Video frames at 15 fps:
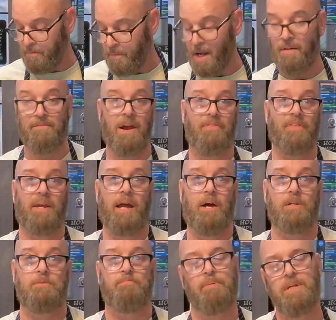And if nothing
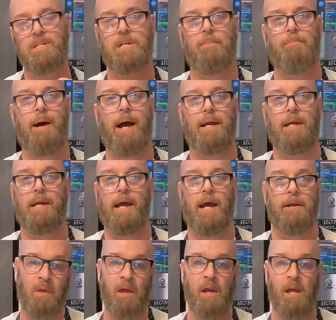else, please come back
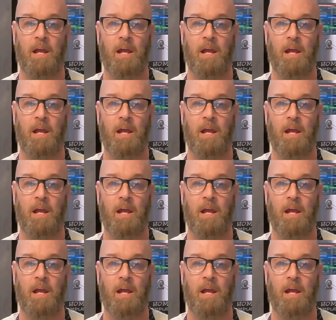again.